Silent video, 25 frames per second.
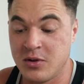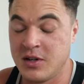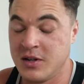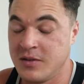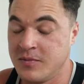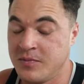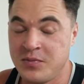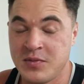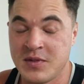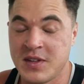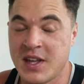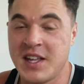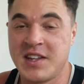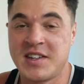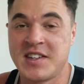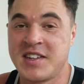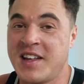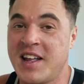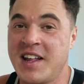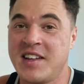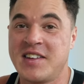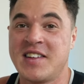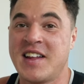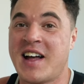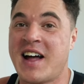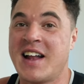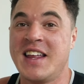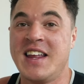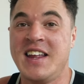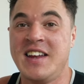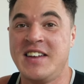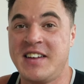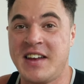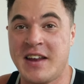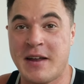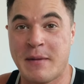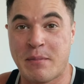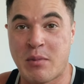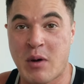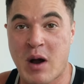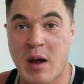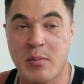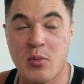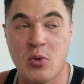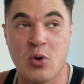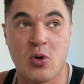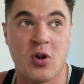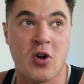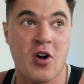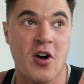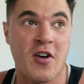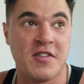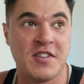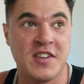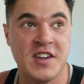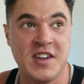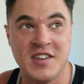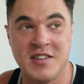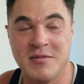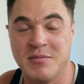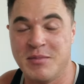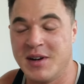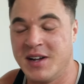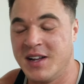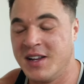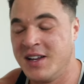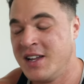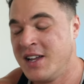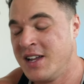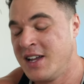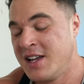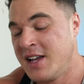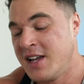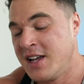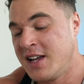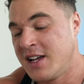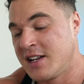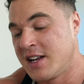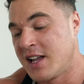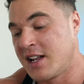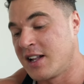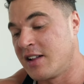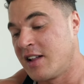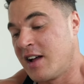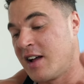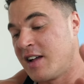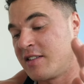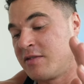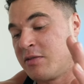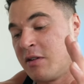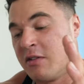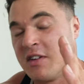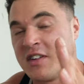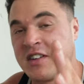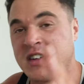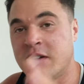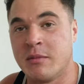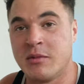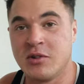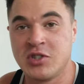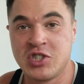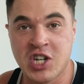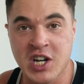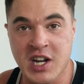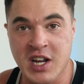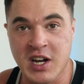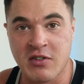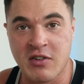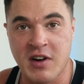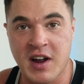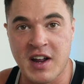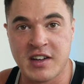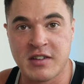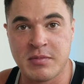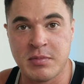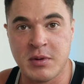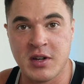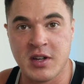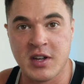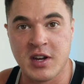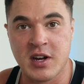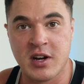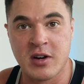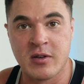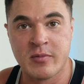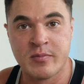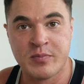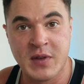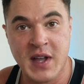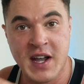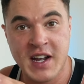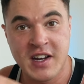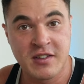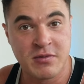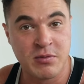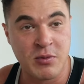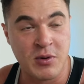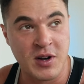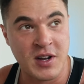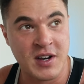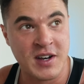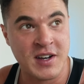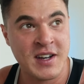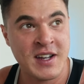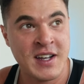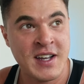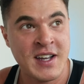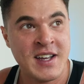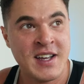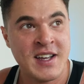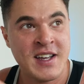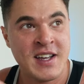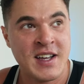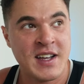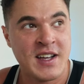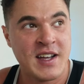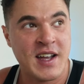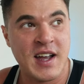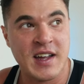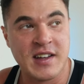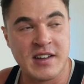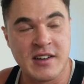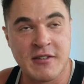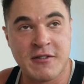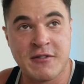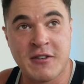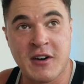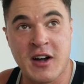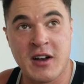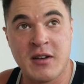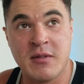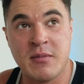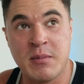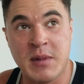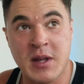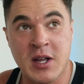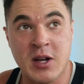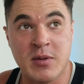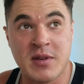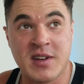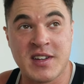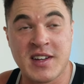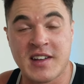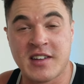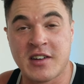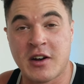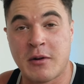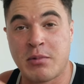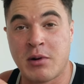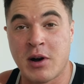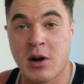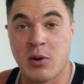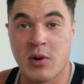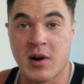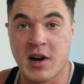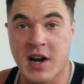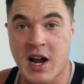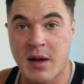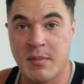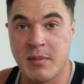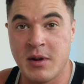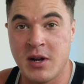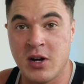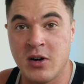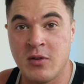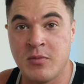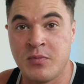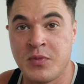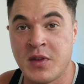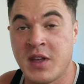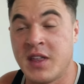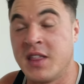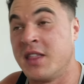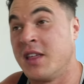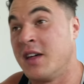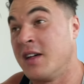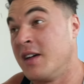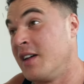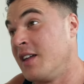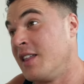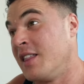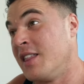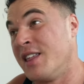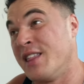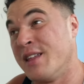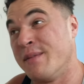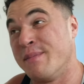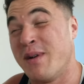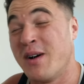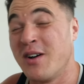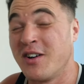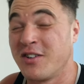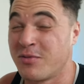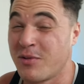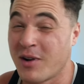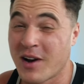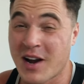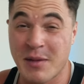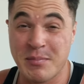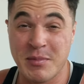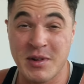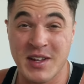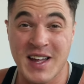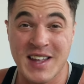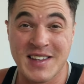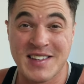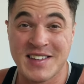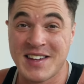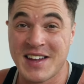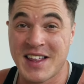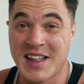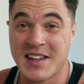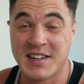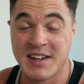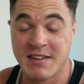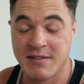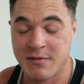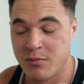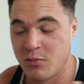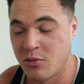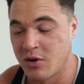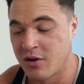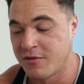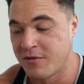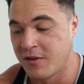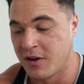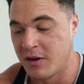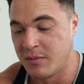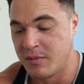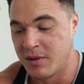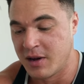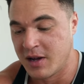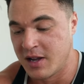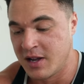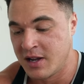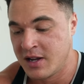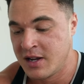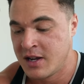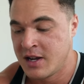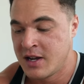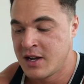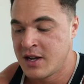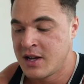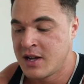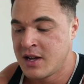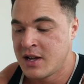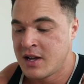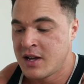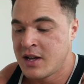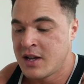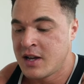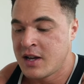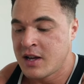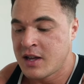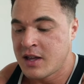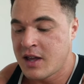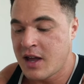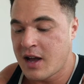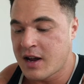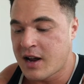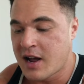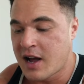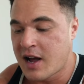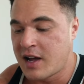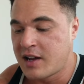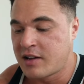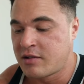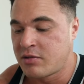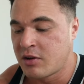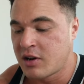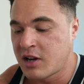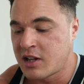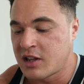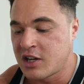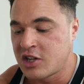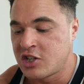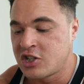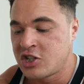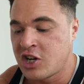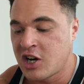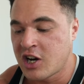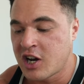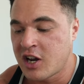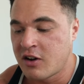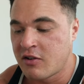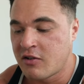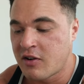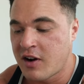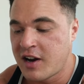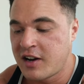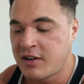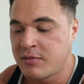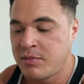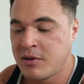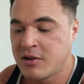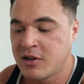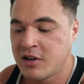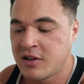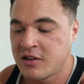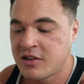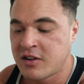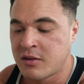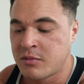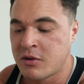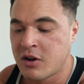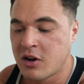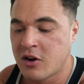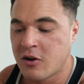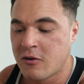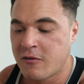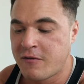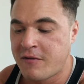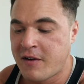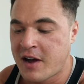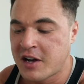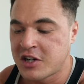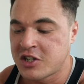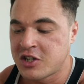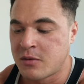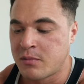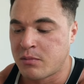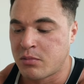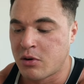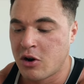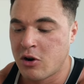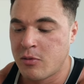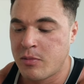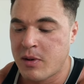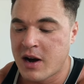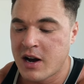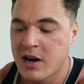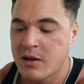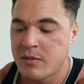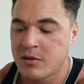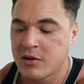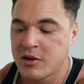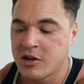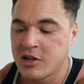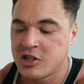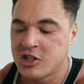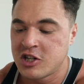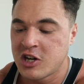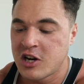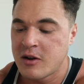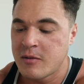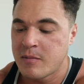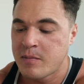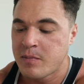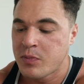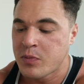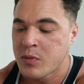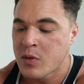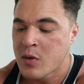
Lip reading: And it's not easy in prep or off season, but nonetheless, we have a simple chicken and rice meal here. Next one is a fun meal because that's our pre-workout meal and then the post-workout meal. That's even more fun. But yeah, guys, we're gonna get this chicken and rice meal on some good old-fashioned bro bodybuilding shit.